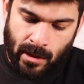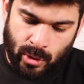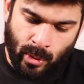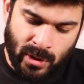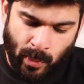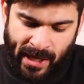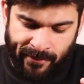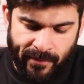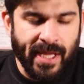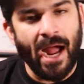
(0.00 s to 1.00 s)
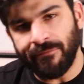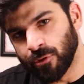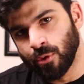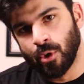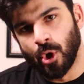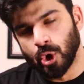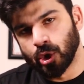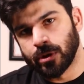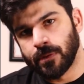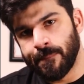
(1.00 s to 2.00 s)
Students, whenever we have to
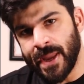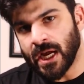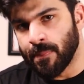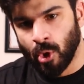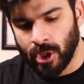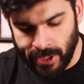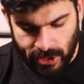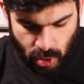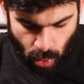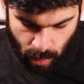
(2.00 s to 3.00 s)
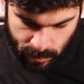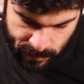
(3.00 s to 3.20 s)
make a molar ratio,